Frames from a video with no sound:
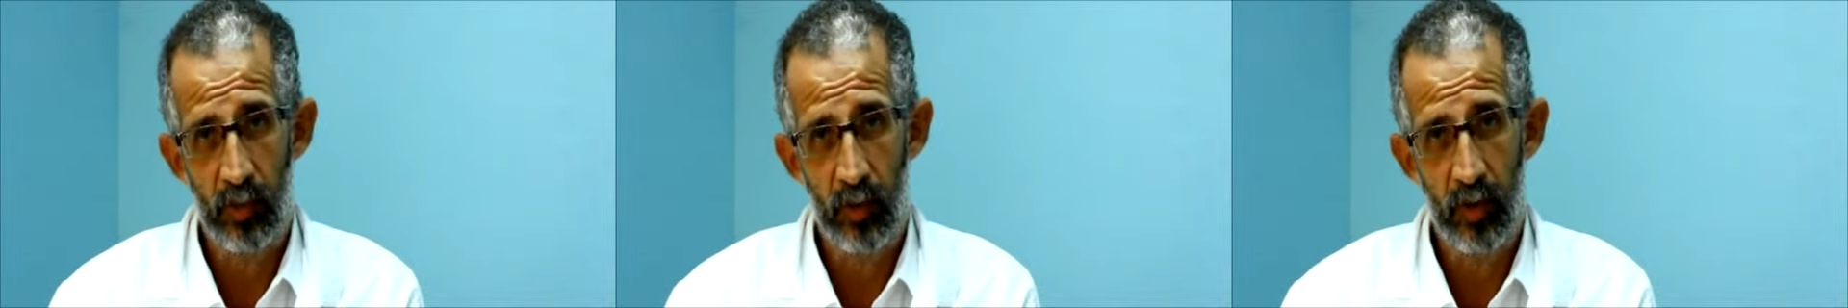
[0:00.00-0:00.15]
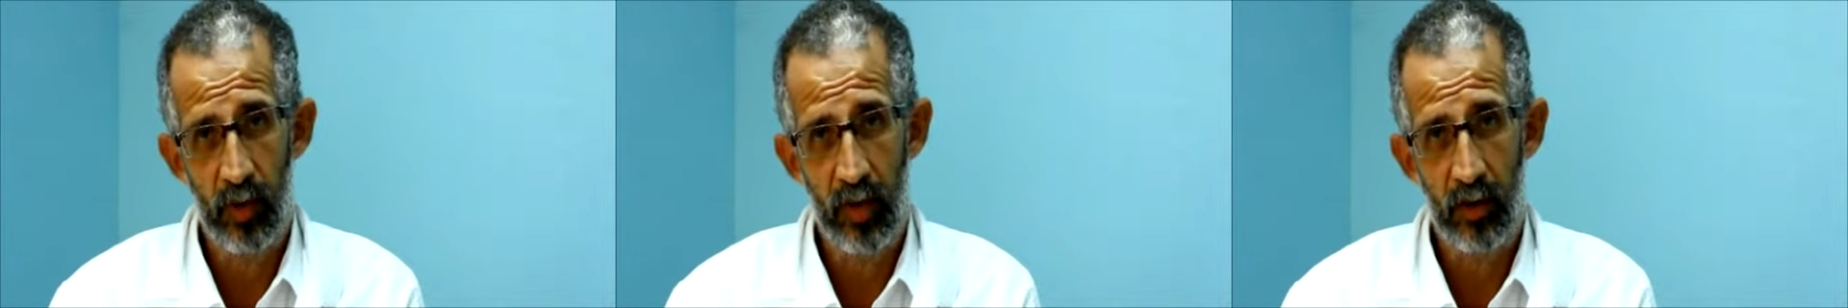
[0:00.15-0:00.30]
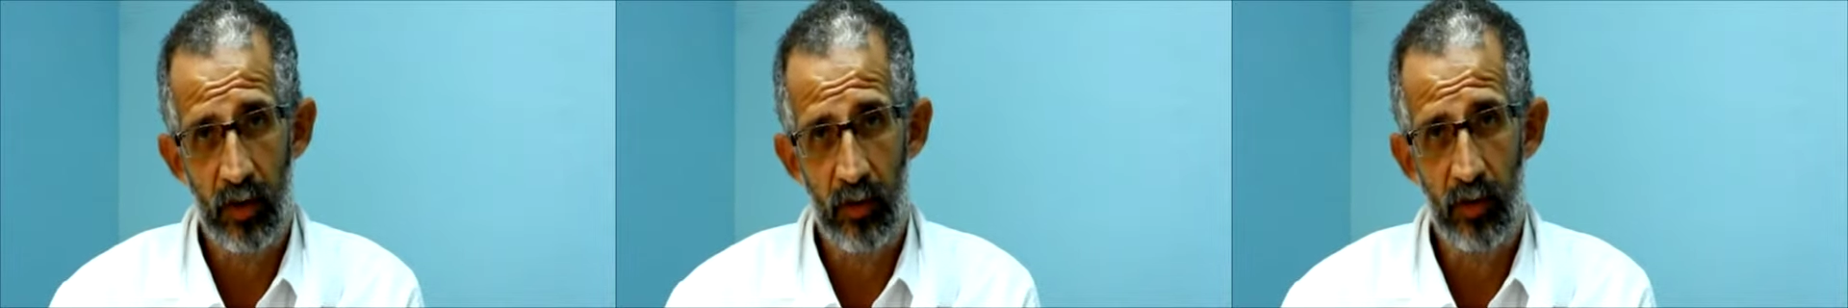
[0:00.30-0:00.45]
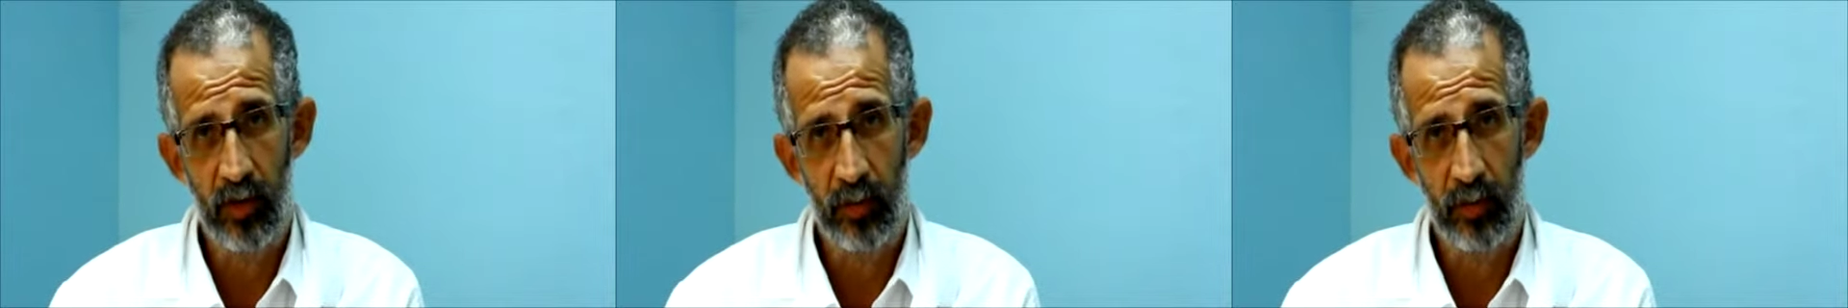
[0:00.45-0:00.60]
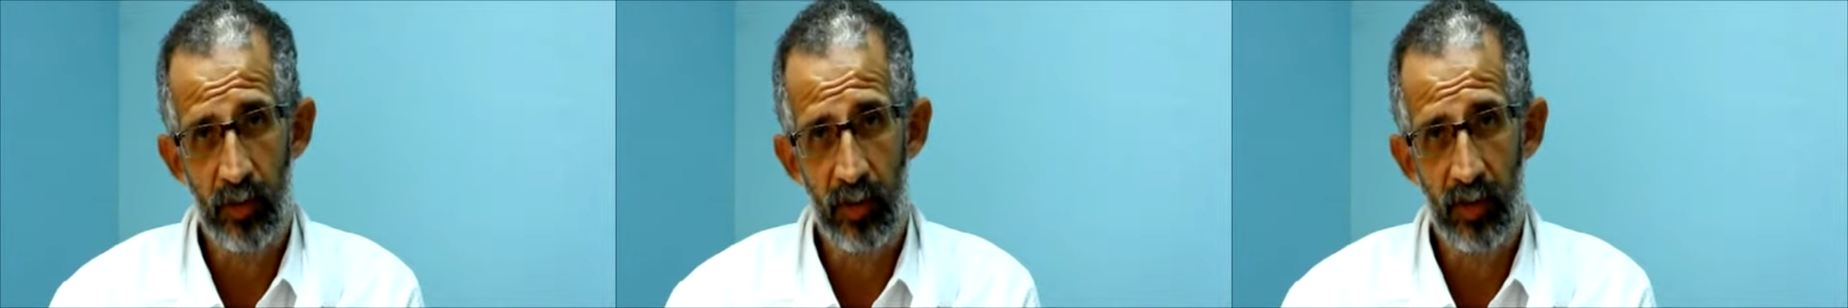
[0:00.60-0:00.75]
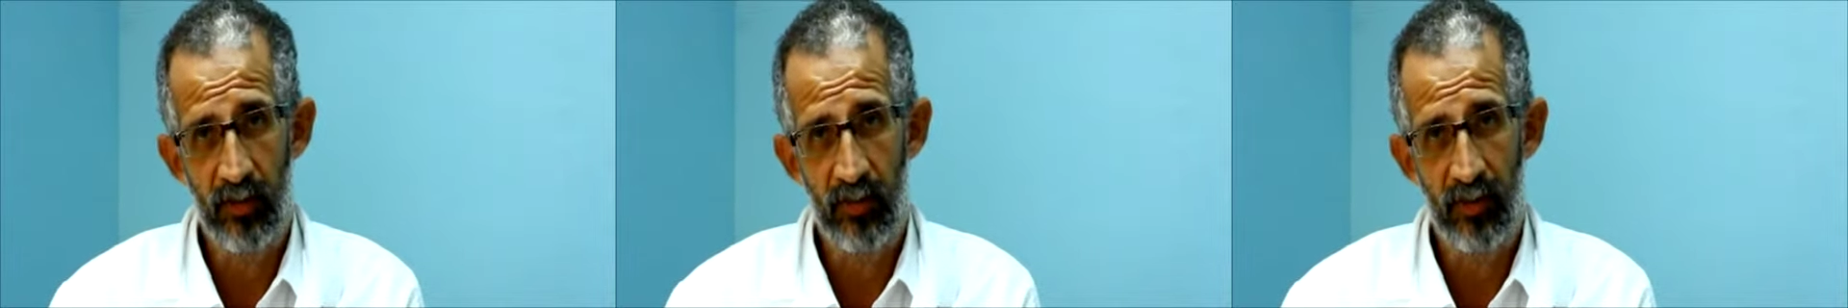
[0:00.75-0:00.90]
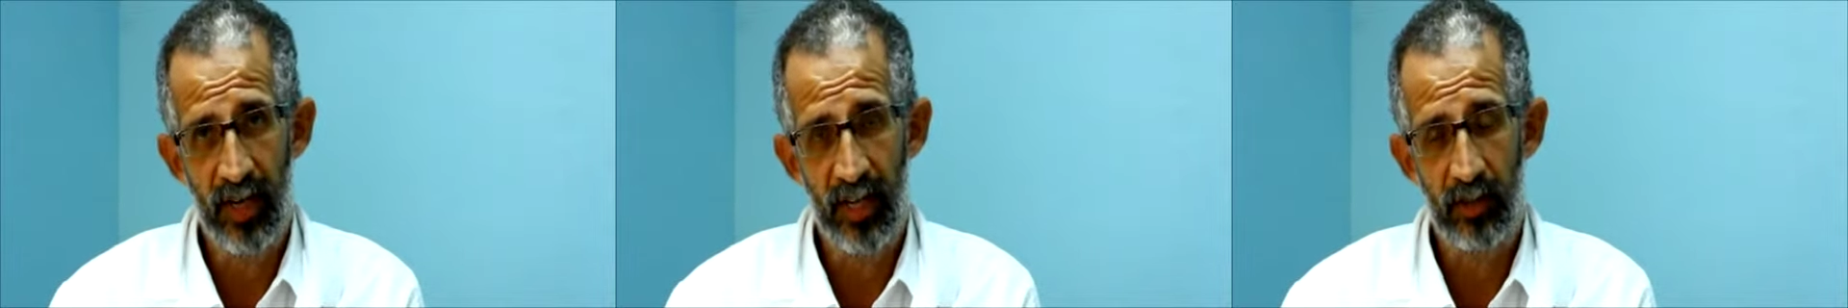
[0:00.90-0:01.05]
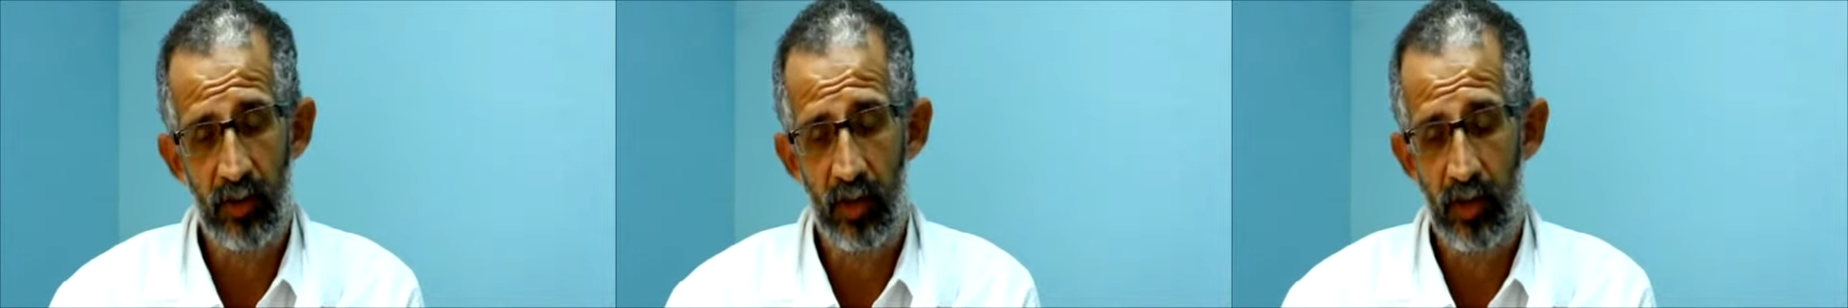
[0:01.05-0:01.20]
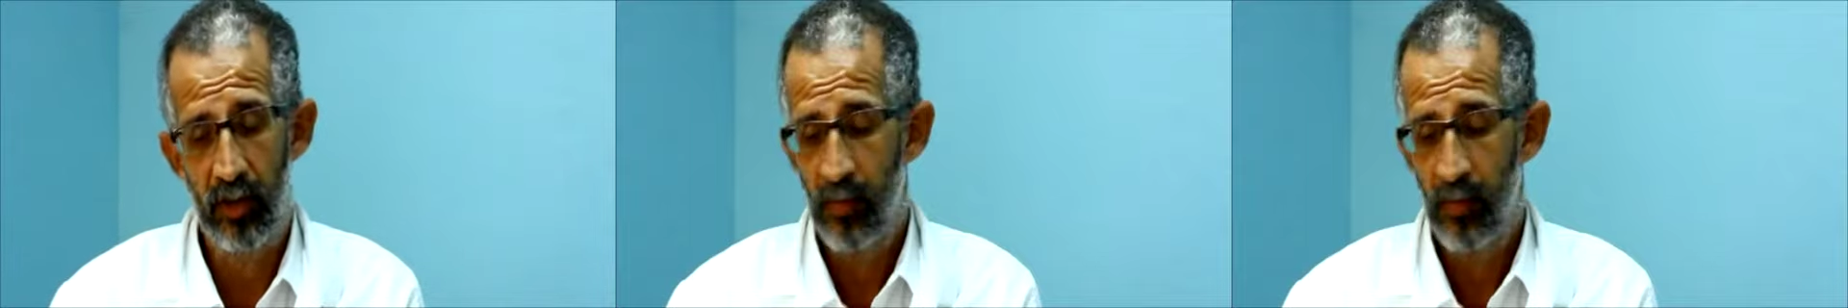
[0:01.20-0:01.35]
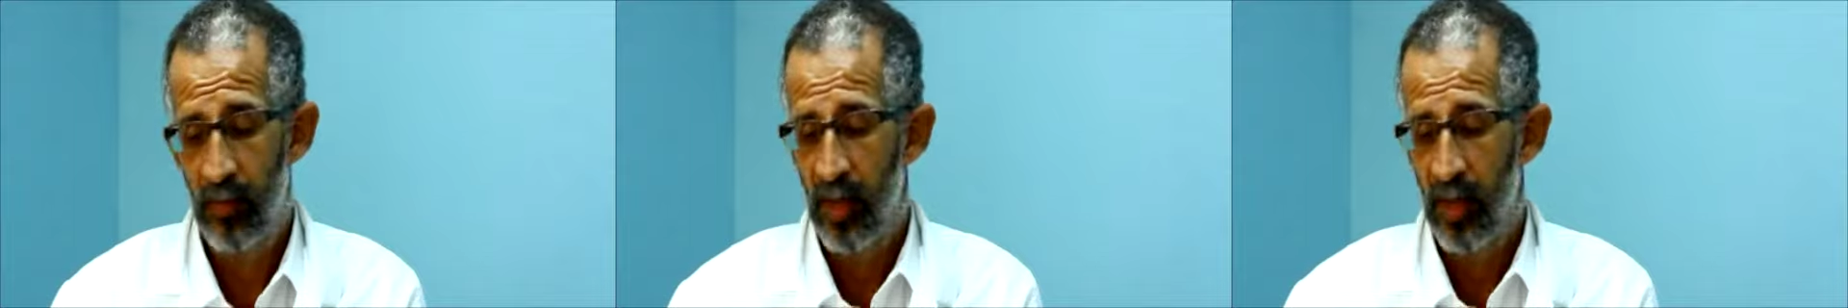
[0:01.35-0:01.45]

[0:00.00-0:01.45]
we were not going to put the VAT on.